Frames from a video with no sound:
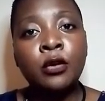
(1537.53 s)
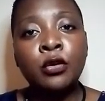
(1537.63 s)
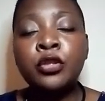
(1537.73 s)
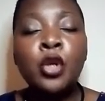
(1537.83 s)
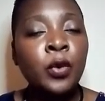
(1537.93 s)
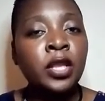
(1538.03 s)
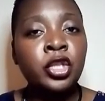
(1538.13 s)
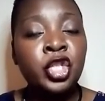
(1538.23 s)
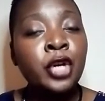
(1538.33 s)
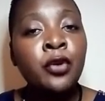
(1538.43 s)
So with
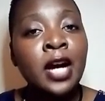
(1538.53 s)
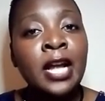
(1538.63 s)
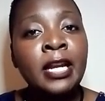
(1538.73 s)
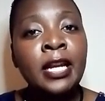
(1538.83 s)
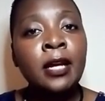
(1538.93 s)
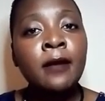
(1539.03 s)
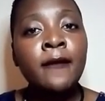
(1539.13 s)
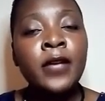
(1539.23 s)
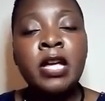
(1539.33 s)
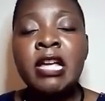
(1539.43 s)
General Kanene,
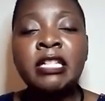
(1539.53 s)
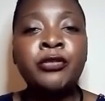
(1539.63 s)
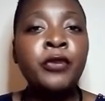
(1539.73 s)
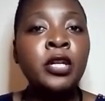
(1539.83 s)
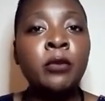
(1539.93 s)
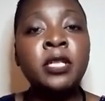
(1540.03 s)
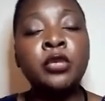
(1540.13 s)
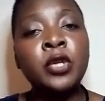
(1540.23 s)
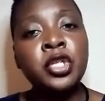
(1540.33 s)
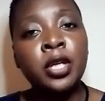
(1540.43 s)
his freedom is
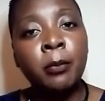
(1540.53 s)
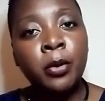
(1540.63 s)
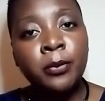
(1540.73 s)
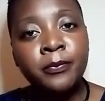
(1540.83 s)
questionable.